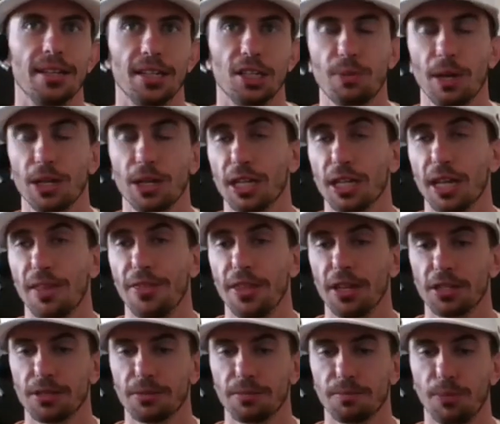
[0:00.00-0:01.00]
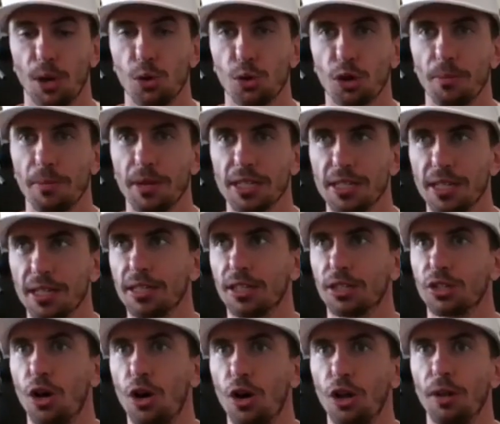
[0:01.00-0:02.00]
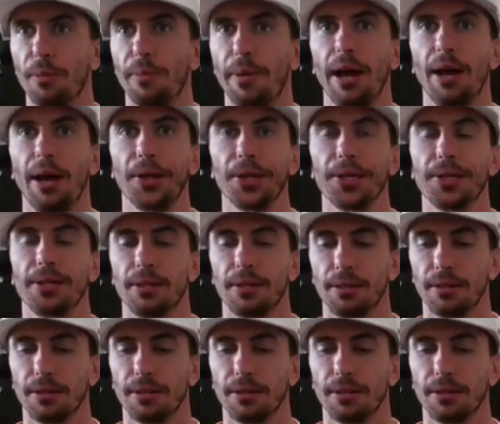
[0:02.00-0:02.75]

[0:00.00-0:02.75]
especially in this poker business, it's all about,